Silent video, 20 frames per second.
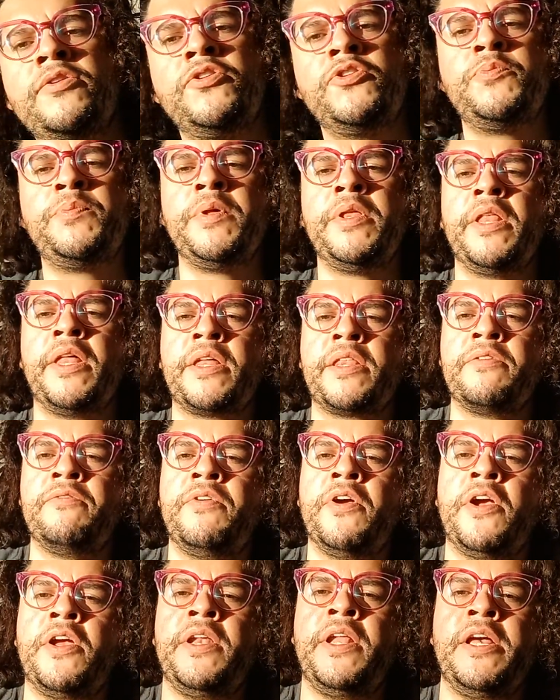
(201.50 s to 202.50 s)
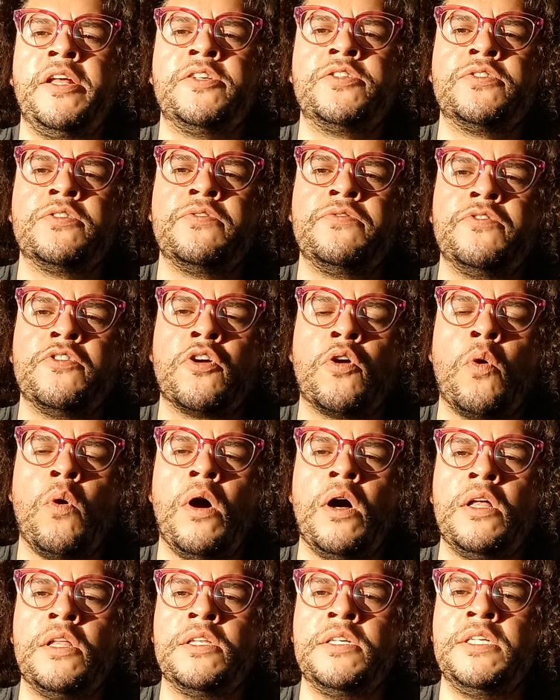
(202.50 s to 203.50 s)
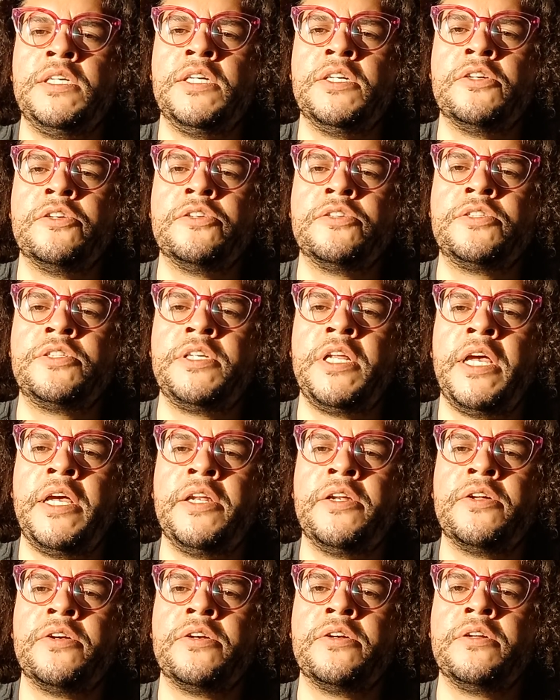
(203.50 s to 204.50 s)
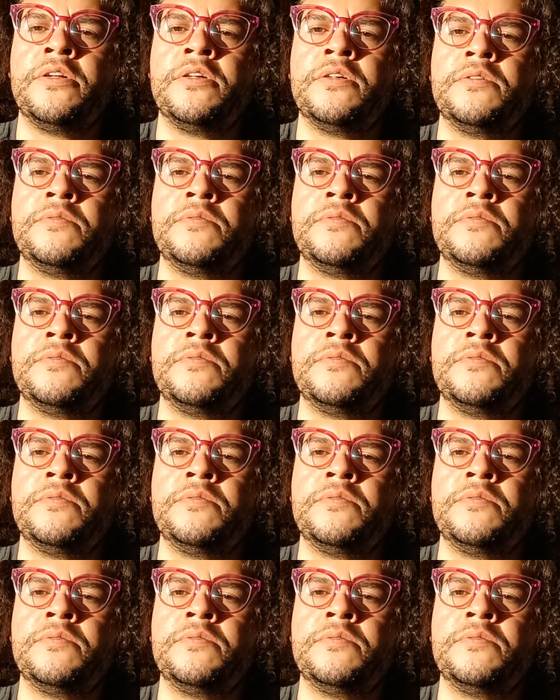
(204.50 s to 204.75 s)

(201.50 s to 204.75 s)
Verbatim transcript: just be like the very nature of your quality or your standard.